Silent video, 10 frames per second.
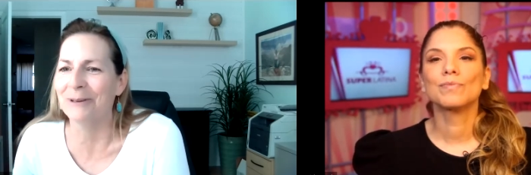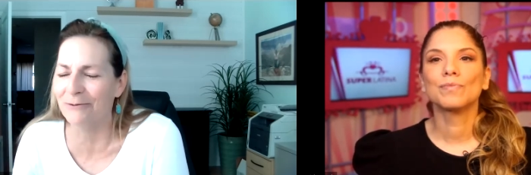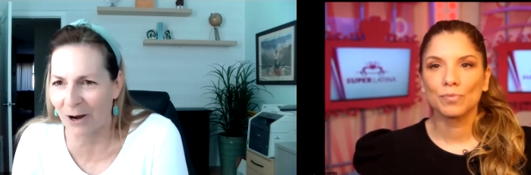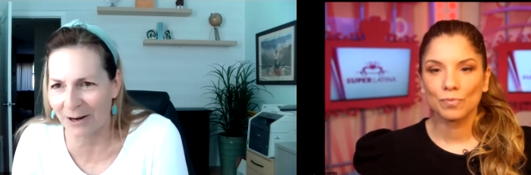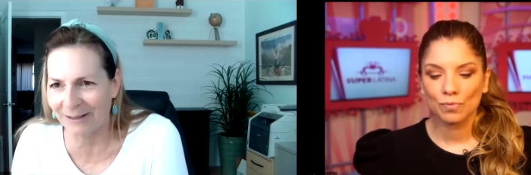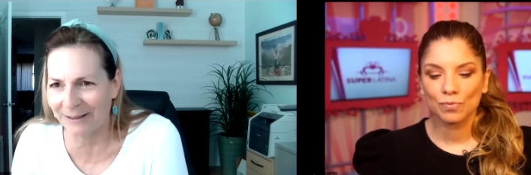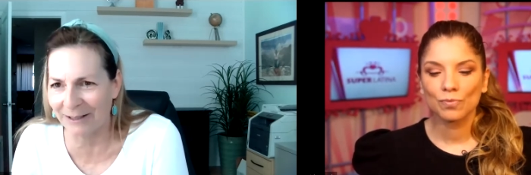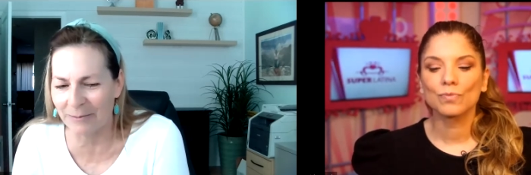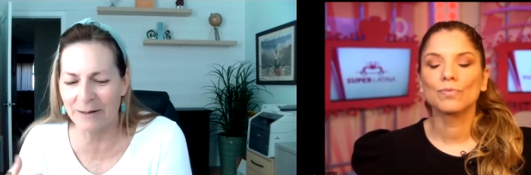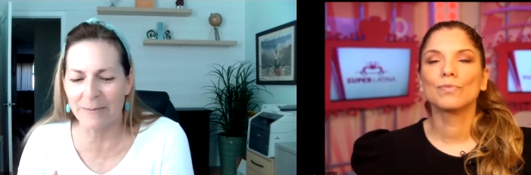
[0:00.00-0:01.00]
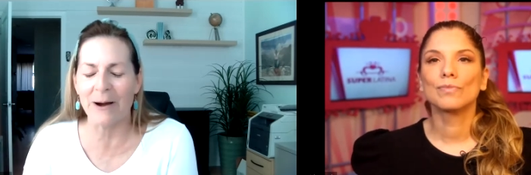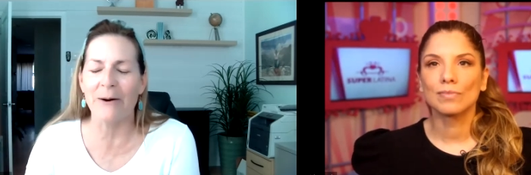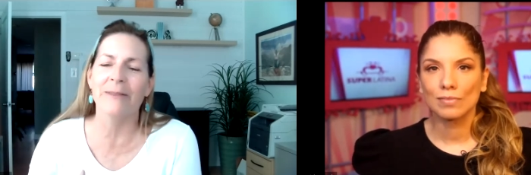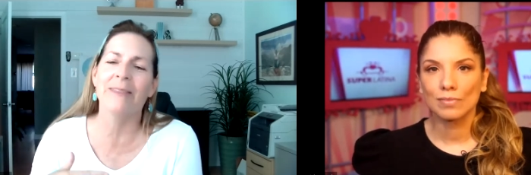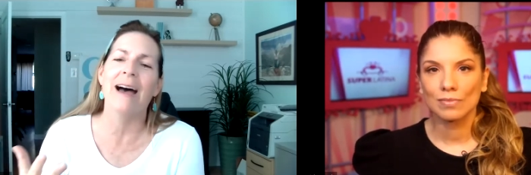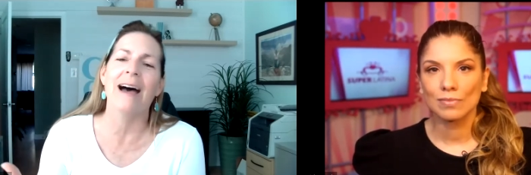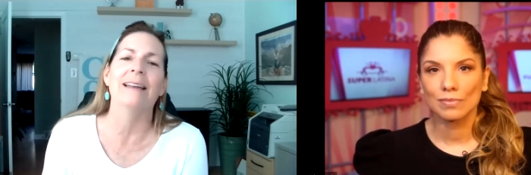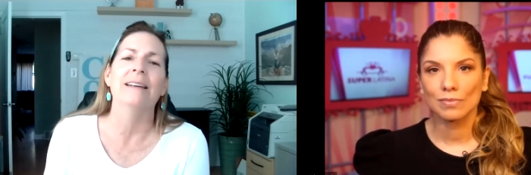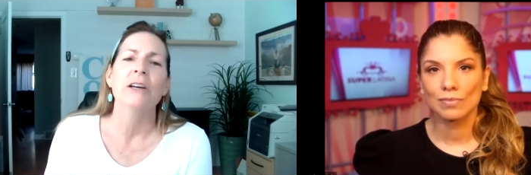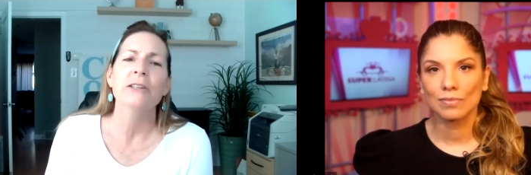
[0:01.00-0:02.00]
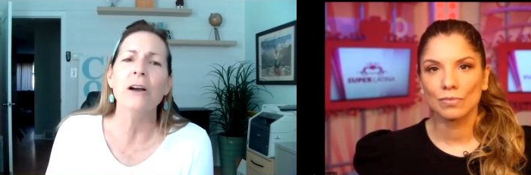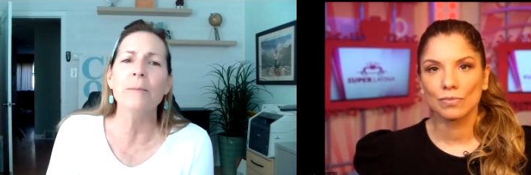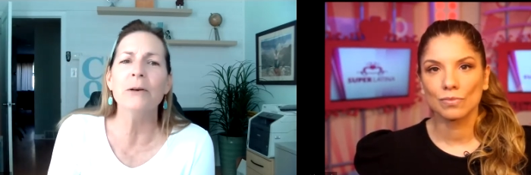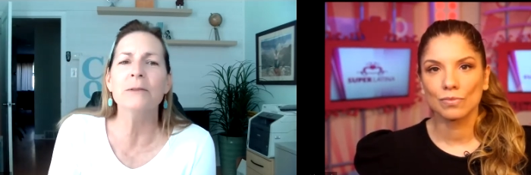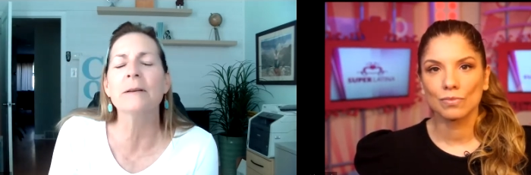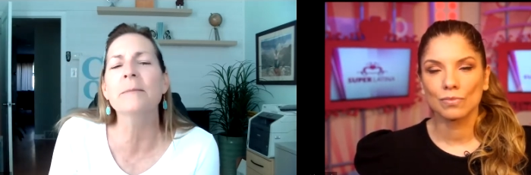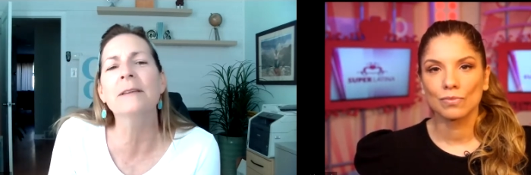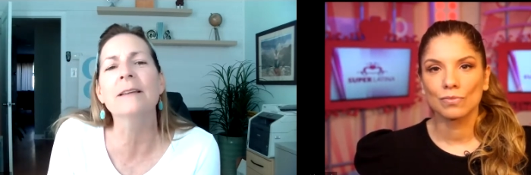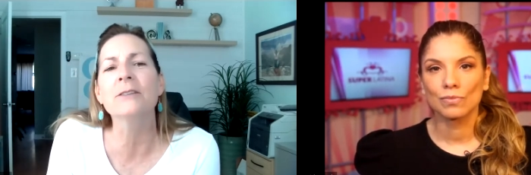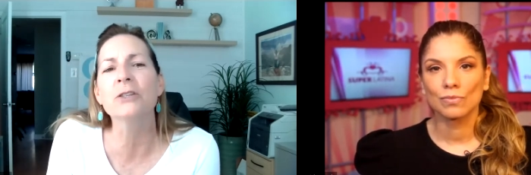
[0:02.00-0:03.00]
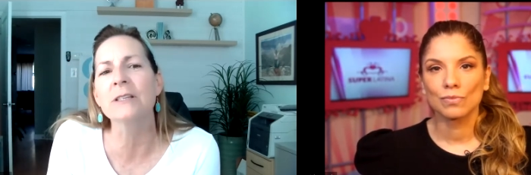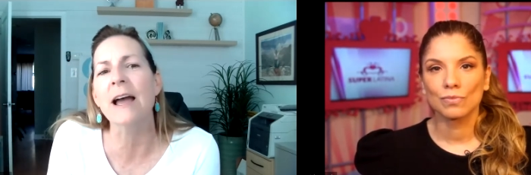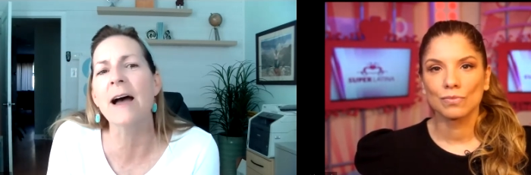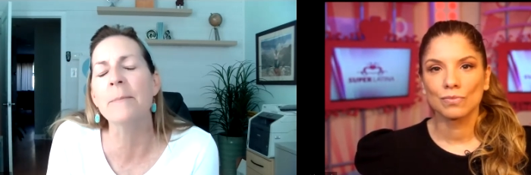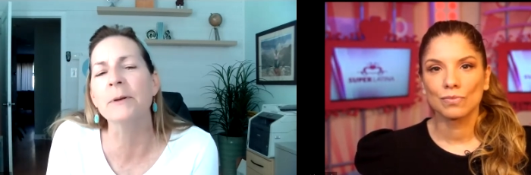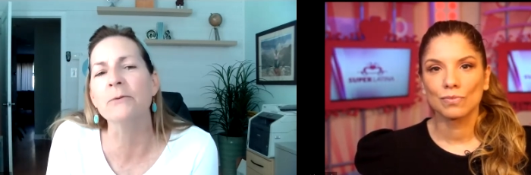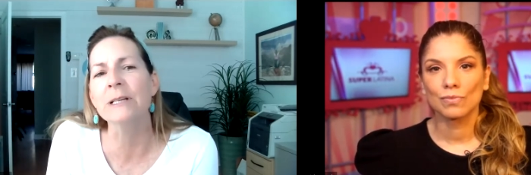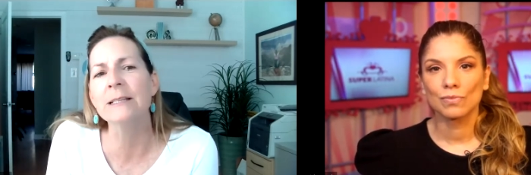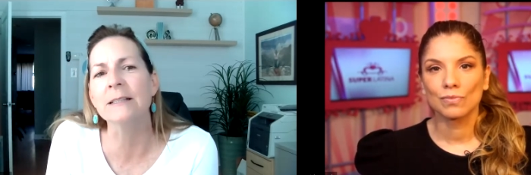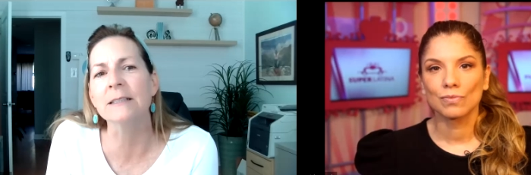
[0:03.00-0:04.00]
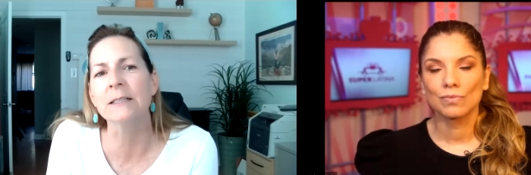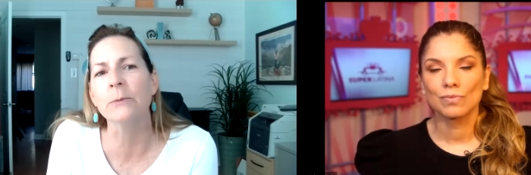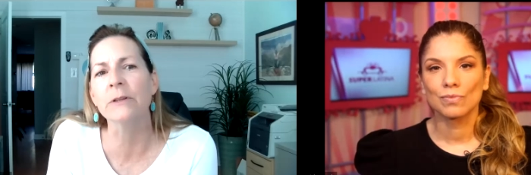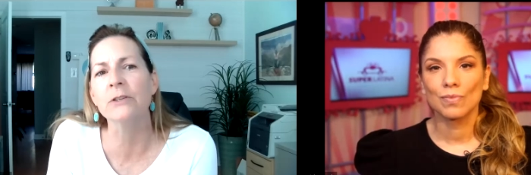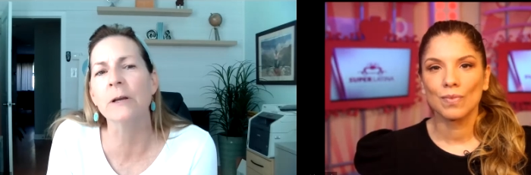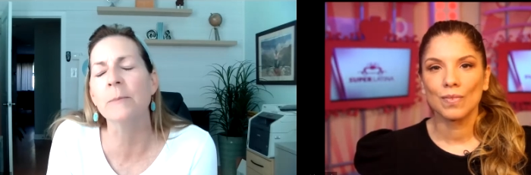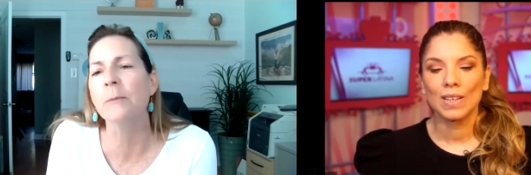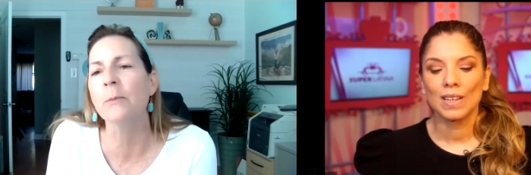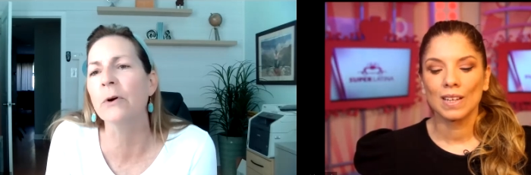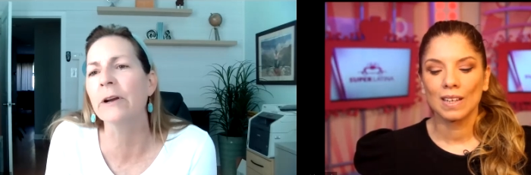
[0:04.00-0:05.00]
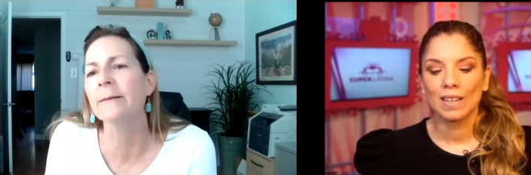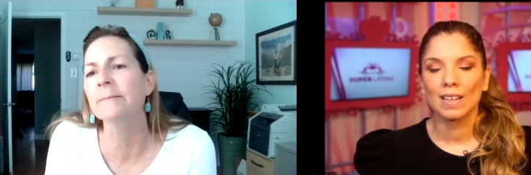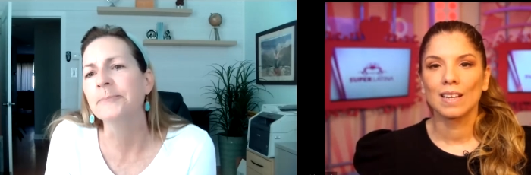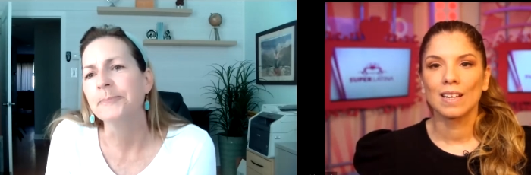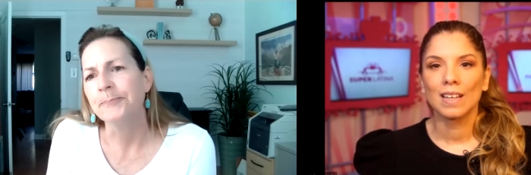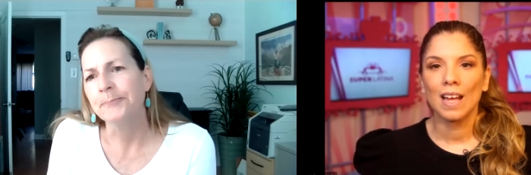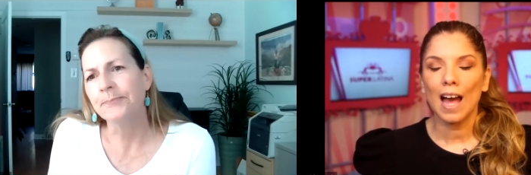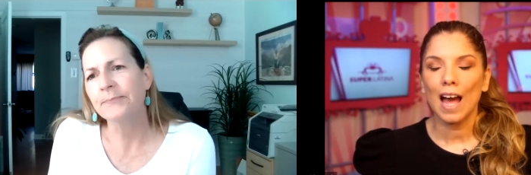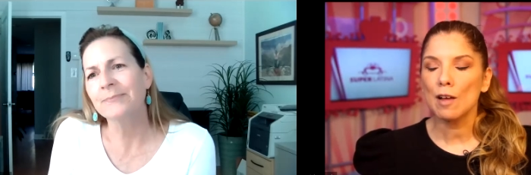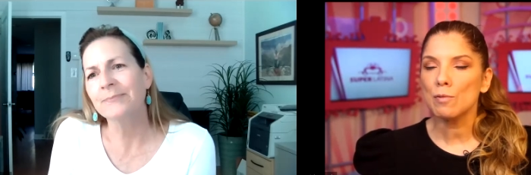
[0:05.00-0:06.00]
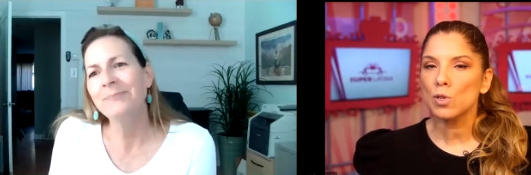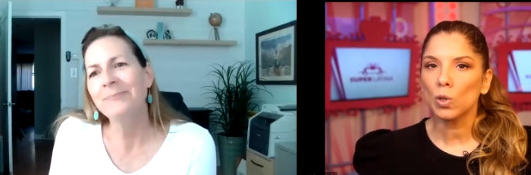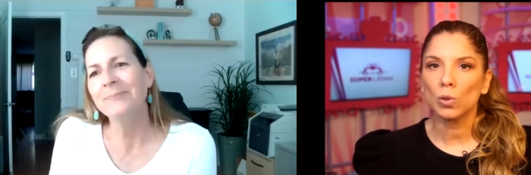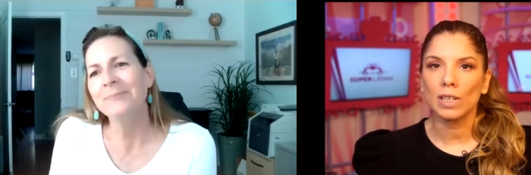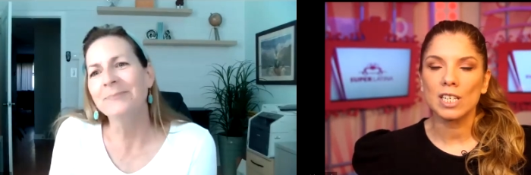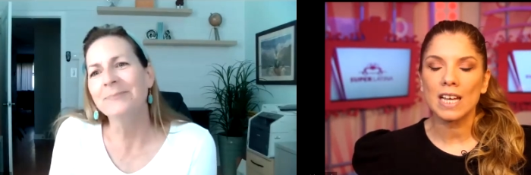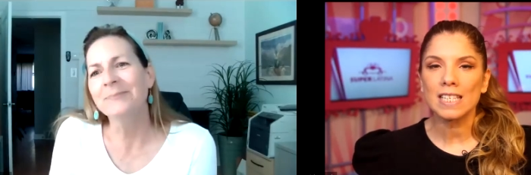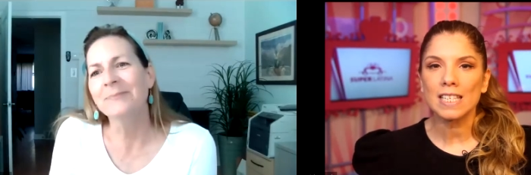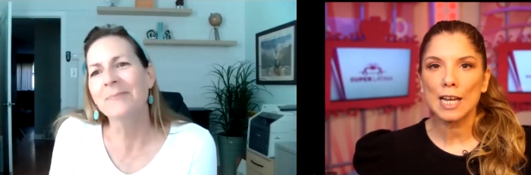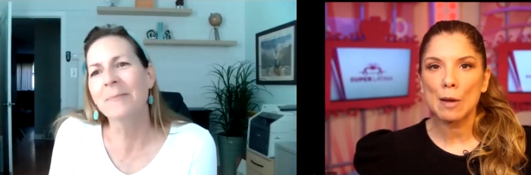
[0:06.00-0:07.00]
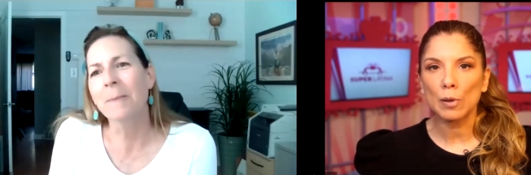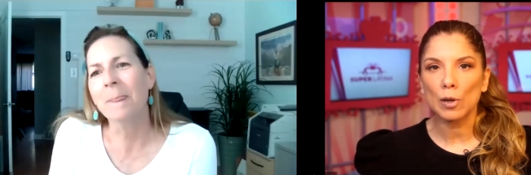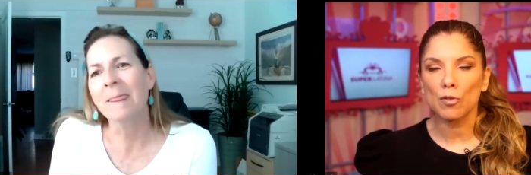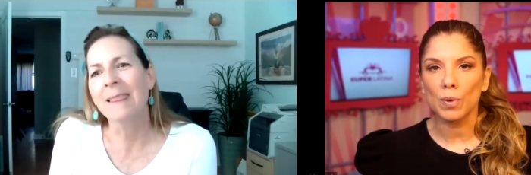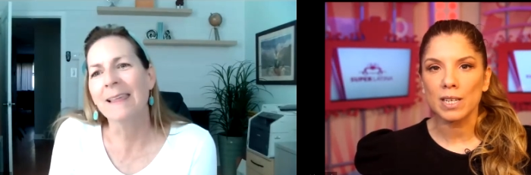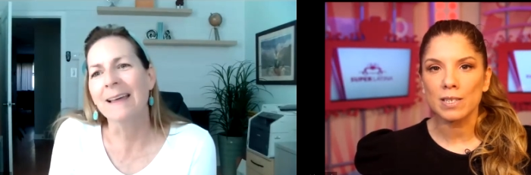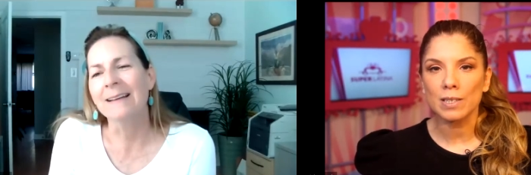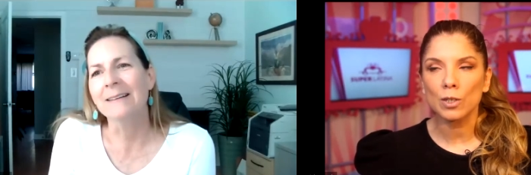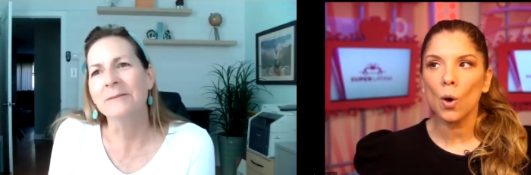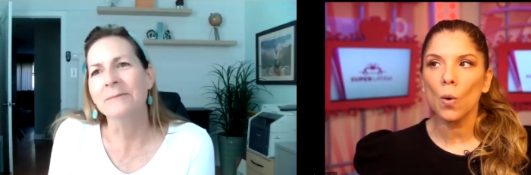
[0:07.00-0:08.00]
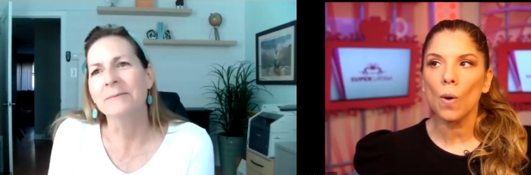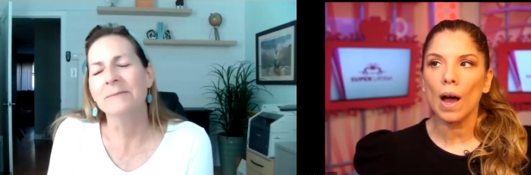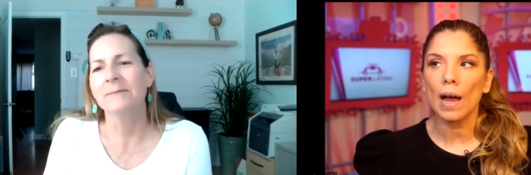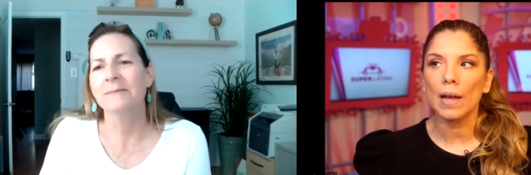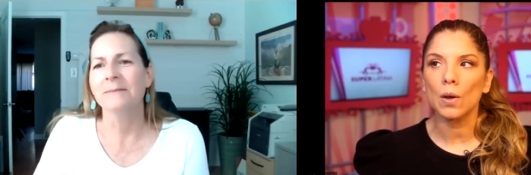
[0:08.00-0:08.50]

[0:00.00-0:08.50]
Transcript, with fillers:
Speaker 1: we've talked a little bit about that. Talk about something that just happened recently with JP Morgan.
Speaker 2: Absolutely. Just a couple of weeks ago, I